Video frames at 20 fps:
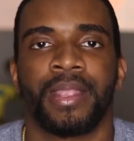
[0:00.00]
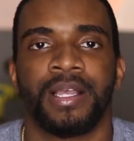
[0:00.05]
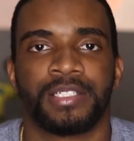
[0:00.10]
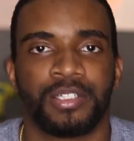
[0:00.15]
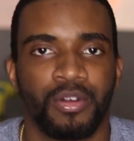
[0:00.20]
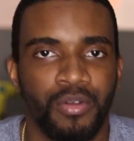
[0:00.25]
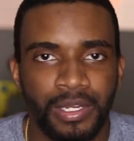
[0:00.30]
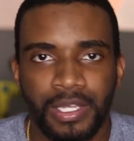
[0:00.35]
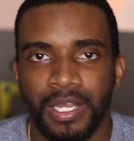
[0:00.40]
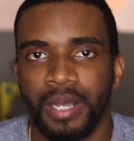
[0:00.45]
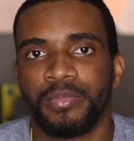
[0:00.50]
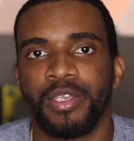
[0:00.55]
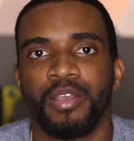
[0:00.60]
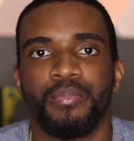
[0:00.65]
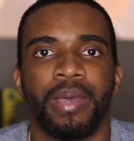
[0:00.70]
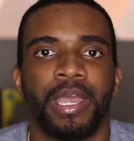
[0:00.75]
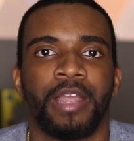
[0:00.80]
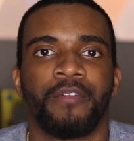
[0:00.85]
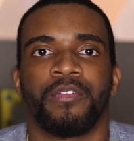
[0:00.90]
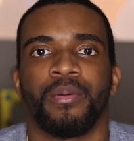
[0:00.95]
So income you
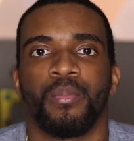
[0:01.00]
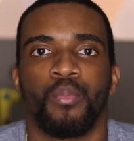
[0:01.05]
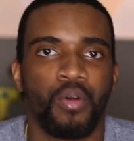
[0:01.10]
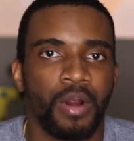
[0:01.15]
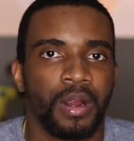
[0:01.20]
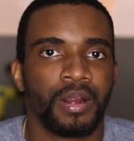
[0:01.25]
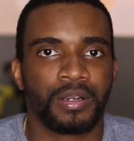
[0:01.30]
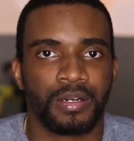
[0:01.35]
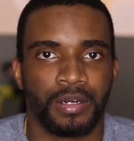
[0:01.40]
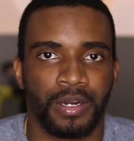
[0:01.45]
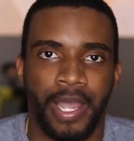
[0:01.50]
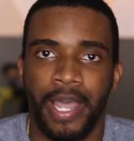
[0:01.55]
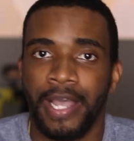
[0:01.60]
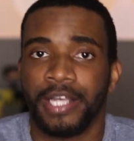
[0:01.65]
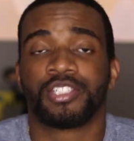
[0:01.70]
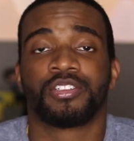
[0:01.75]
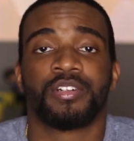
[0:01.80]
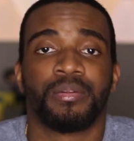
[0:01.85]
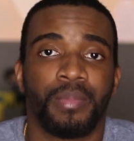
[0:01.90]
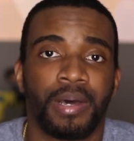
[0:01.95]
make from work or
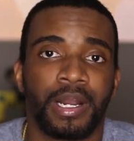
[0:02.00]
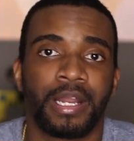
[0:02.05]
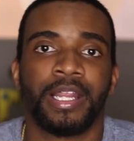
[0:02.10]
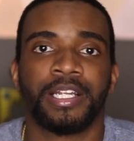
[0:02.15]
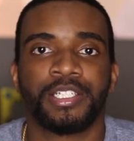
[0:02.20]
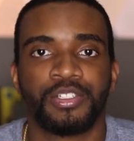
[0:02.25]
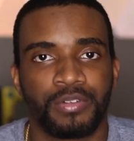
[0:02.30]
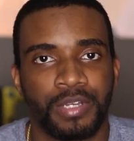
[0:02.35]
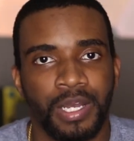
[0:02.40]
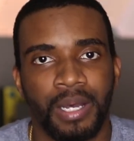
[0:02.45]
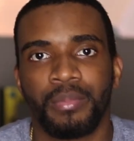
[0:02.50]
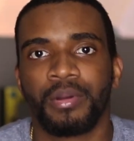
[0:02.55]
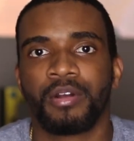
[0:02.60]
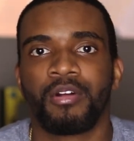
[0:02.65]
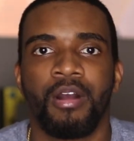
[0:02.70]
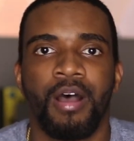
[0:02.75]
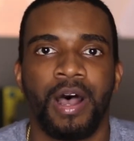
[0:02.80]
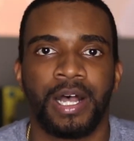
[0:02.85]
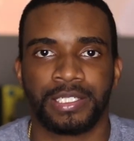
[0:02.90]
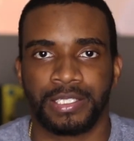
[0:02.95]
extra money that you come
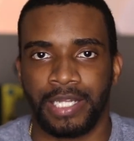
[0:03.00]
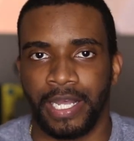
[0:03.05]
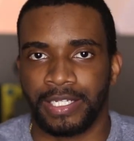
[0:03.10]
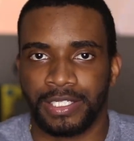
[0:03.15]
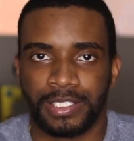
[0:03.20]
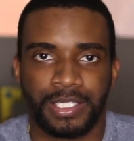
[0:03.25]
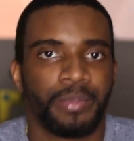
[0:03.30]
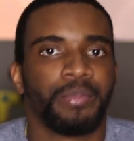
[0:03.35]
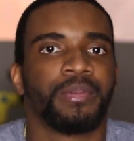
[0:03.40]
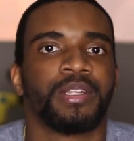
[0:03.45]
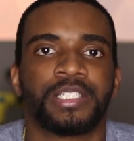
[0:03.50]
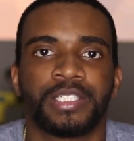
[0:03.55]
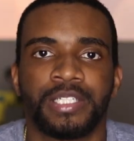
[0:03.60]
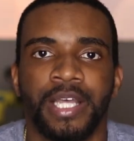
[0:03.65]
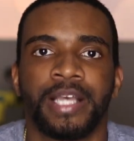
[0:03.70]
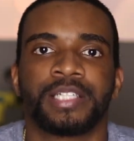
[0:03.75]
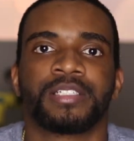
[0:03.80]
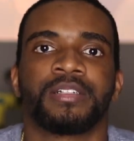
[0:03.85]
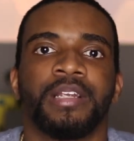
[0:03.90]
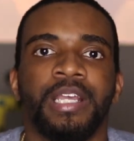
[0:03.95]
across like stimulus
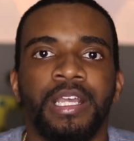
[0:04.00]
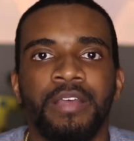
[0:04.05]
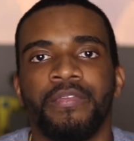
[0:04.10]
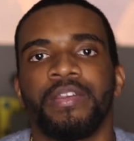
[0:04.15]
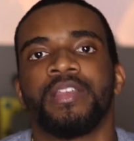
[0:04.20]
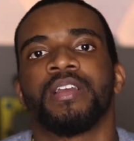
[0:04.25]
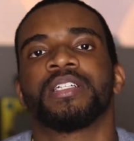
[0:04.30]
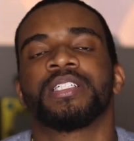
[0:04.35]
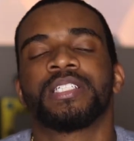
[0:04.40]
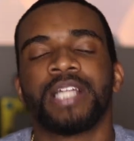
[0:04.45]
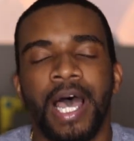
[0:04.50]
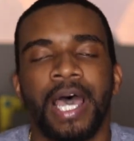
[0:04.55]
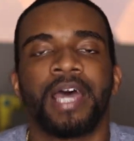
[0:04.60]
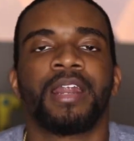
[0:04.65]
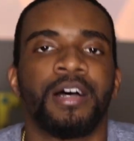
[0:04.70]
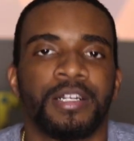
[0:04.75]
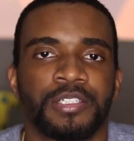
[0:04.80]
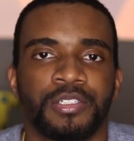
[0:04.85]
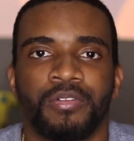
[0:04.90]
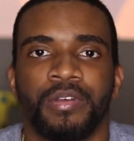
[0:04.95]
checks or even your side
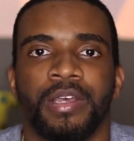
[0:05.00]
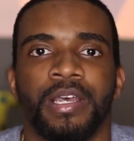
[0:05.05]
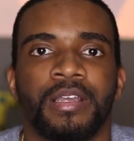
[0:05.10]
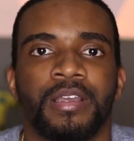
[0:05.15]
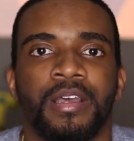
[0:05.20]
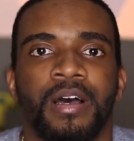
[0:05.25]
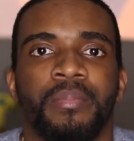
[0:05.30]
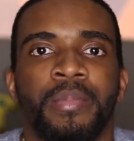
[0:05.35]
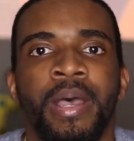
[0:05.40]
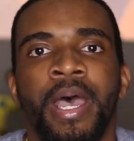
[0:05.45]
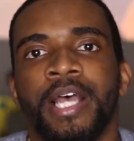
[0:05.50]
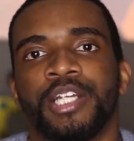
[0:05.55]
hustle income,